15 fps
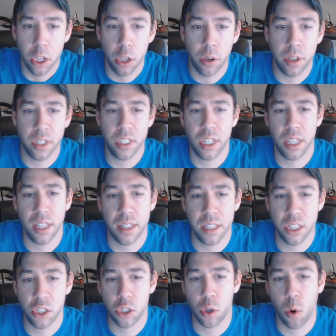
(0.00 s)
you can see that
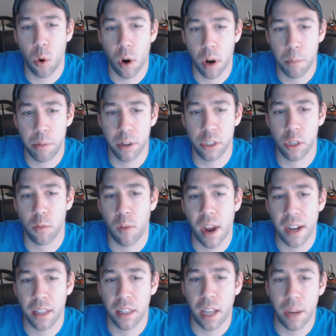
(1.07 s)
this score puts it
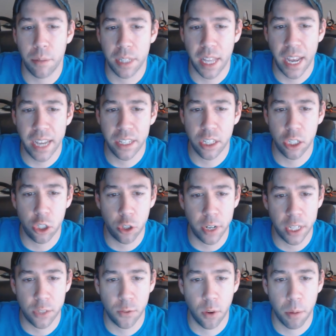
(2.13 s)
right in line with the Asus
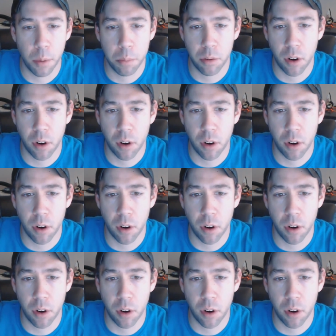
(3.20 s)
Transformer